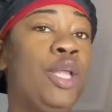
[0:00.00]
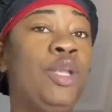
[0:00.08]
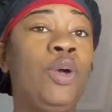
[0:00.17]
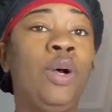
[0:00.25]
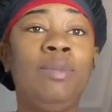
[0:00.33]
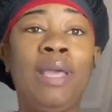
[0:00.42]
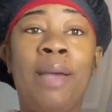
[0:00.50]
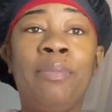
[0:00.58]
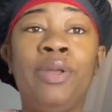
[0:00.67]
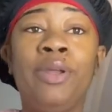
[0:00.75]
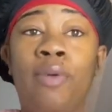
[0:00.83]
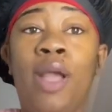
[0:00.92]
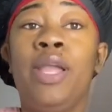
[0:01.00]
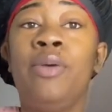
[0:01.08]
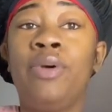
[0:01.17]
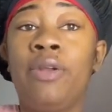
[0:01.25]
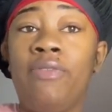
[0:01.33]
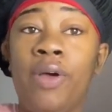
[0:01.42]
Normally I put it right here
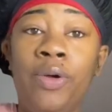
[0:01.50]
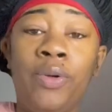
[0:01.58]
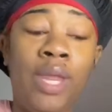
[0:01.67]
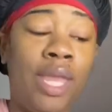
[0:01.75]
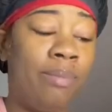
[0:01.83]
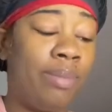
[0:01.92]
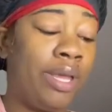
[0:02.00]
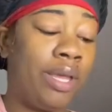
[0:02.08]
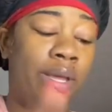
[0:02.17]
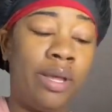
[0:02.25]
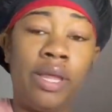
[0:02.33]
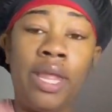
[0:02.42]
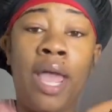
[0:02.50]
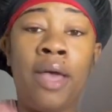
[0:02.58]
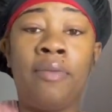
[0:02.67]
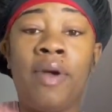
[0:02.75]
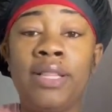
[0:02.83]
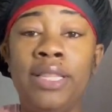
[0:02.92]
with a phone in it, but
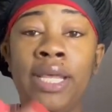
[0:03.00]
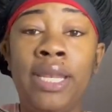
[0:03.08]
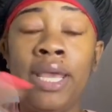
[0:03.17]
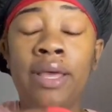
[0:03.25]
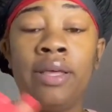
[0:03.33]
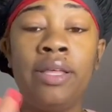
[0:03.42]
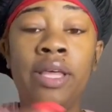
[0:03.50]
y'all right there now.